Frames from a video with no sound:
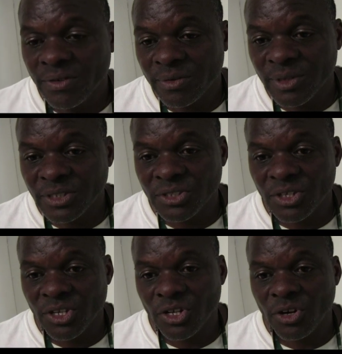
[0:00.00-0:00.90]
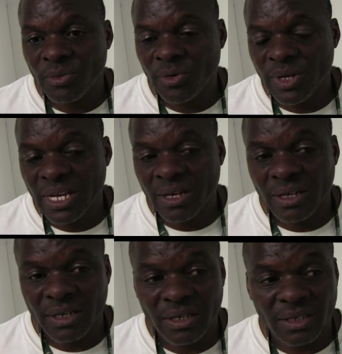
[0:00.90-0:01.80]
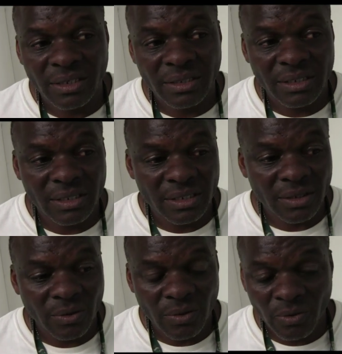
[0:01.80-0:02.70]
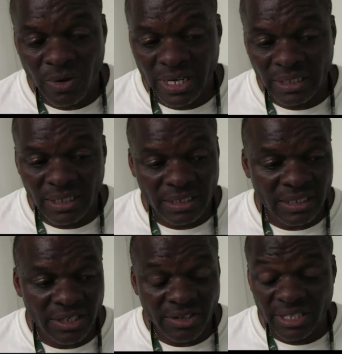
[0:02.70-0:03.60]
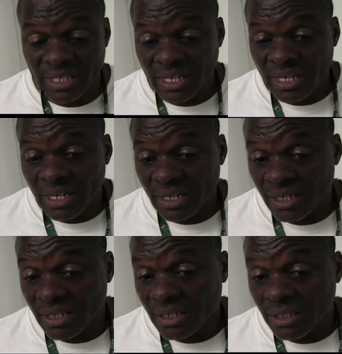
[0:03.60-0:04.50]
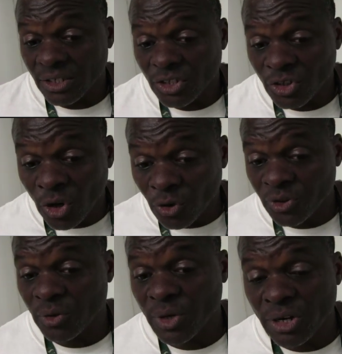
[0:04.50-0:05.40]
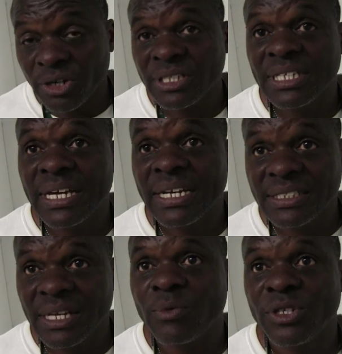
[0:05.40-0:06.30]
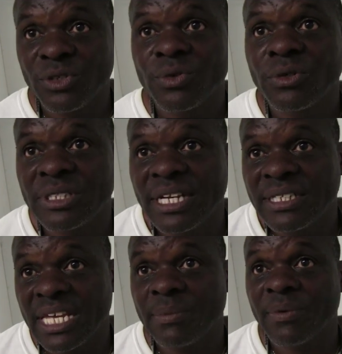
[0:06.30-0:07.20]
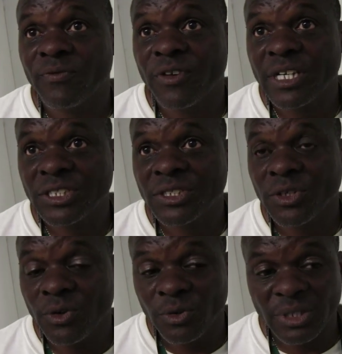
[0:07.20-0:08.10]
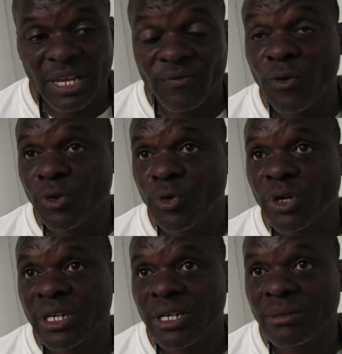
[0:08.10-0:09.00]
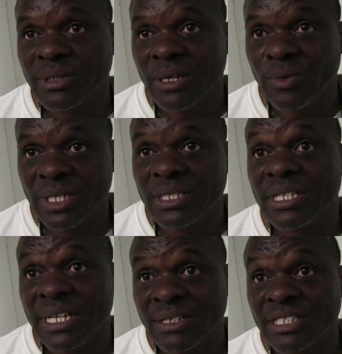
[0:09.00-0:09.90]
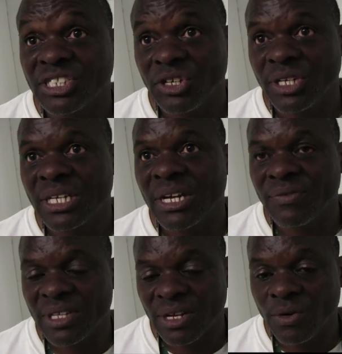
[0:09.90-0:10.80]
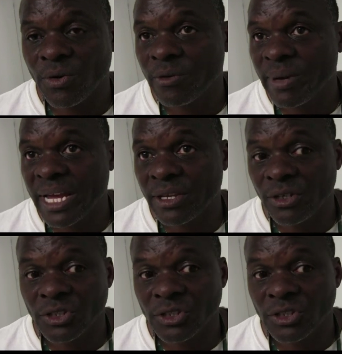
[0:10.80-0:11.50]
Oh, very much so. You know, I mean, we got uh, uh, Wiley in there, and uh, the whole thing we got on our D line is that we do rotate to keep them fresh. So that fourth quarter comes, uh, we can continue to get after that quarterback.